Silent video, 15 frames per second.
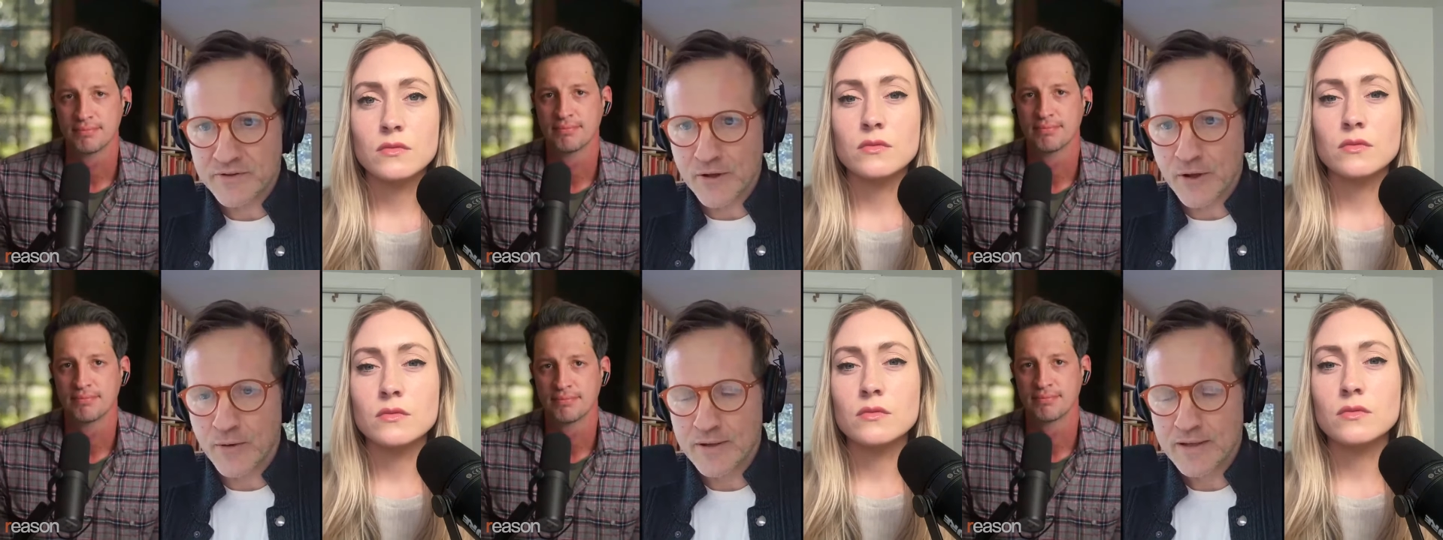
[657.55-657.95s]

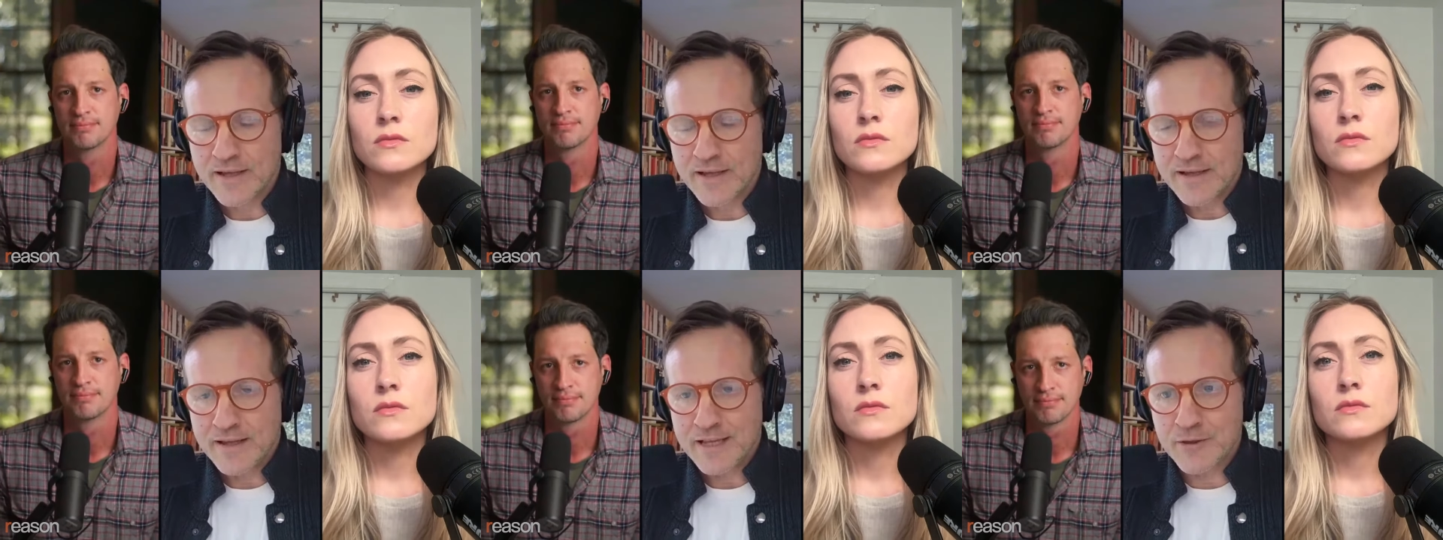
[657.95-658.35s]
Speaker 1: So
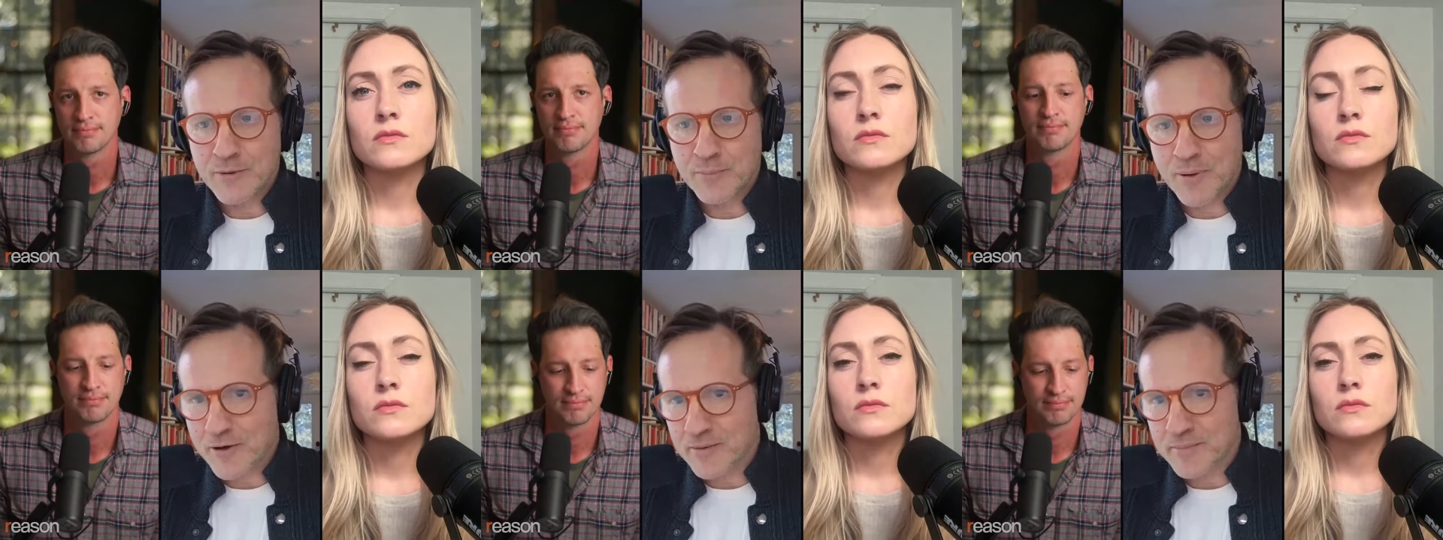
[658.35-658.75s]
in the
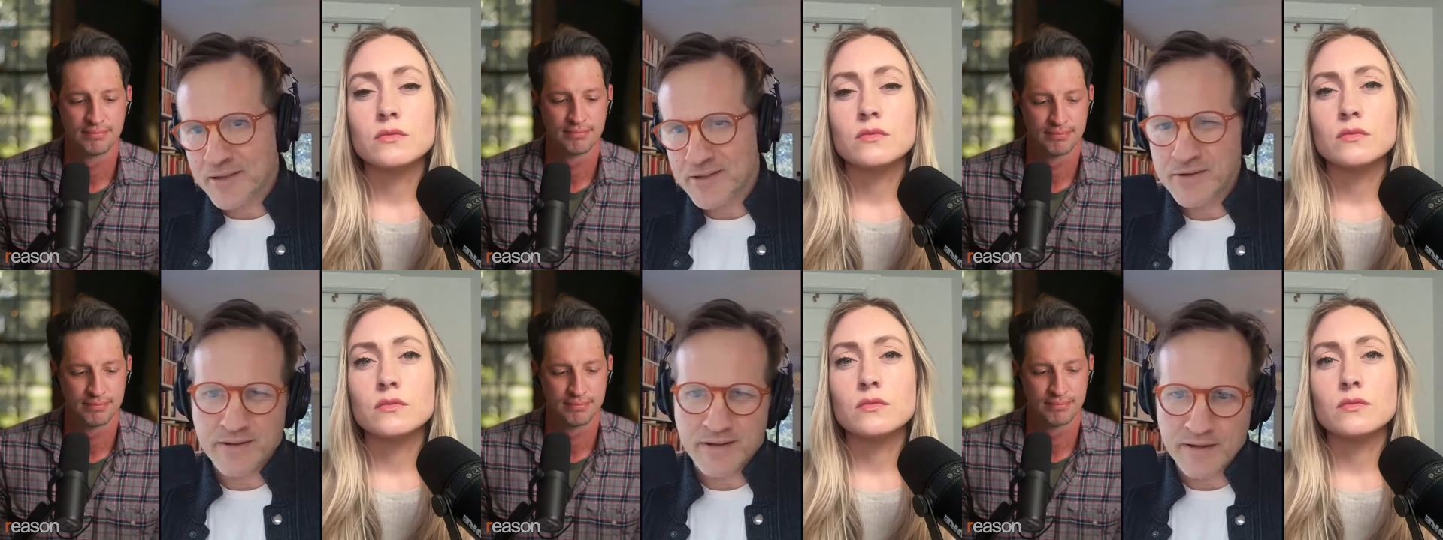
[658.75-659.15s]

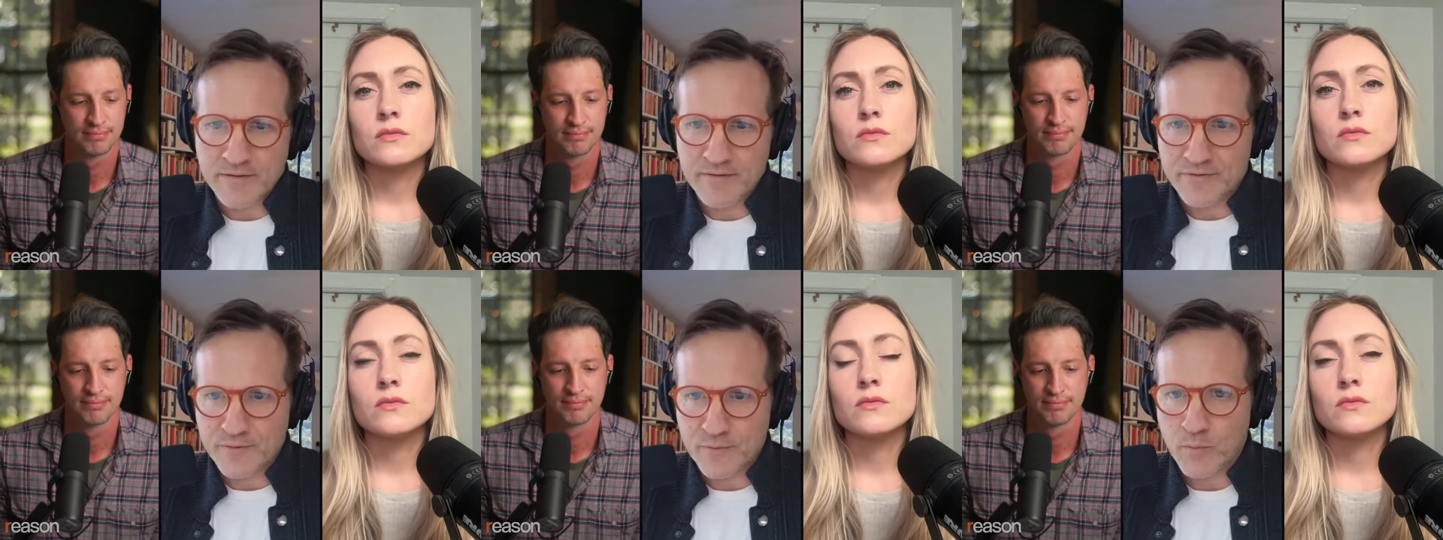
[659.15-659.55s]
parliament, you'd
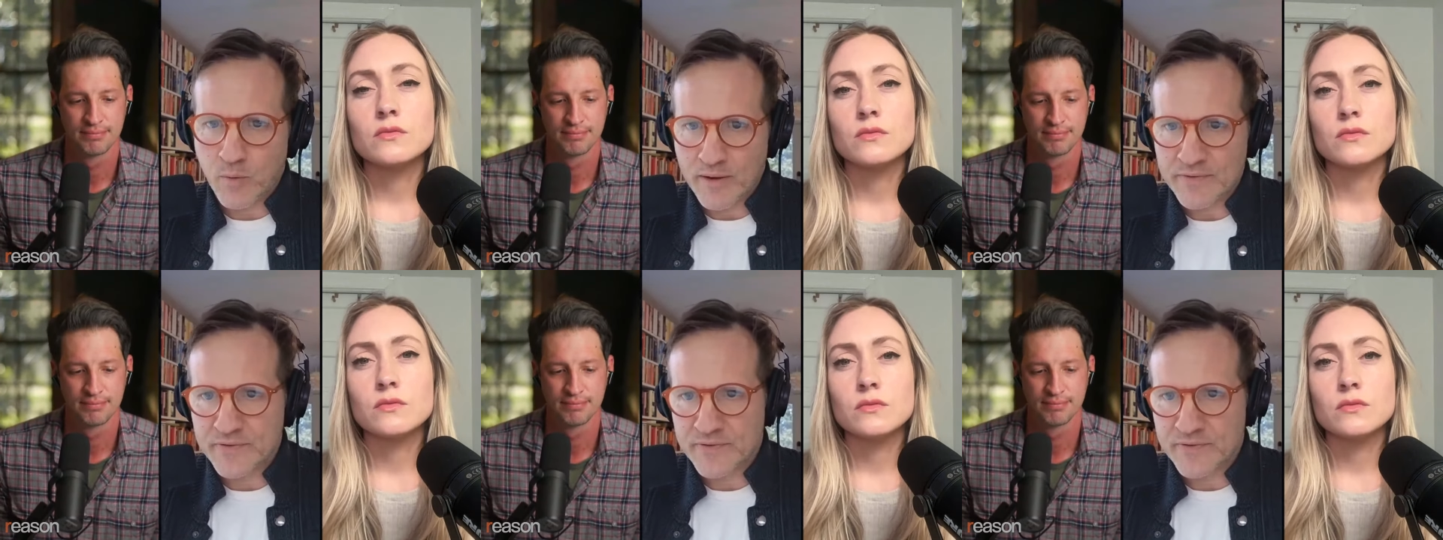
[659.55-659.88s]
give one